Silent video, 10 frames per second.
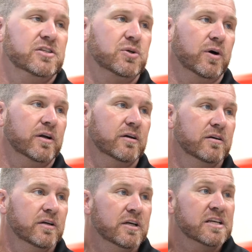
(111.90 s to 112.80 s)
of torque.
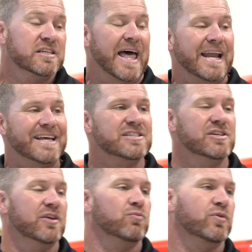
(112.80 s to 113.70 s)
So that is
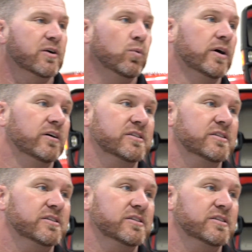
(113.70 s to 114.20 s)
to the rear wheel